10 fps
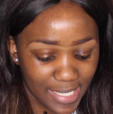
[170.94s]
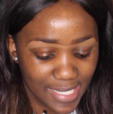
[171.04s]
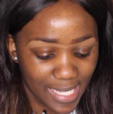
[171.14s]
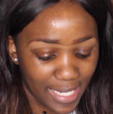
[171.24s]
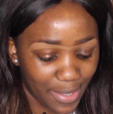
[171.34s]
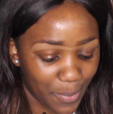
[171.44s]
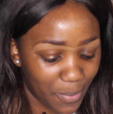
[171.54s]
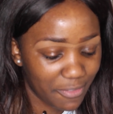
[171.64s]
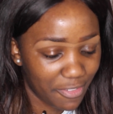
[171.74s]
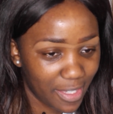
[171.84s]
can say like
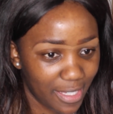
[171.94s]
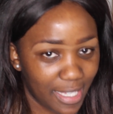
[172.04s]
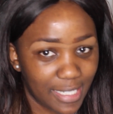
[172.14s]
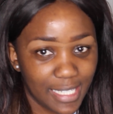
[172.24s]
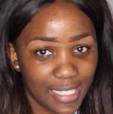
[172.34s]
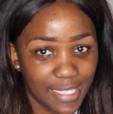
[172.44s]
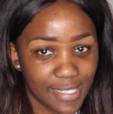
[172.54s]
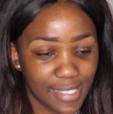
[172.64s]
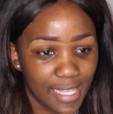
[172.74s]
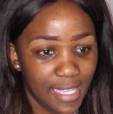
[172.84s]
one thing and he is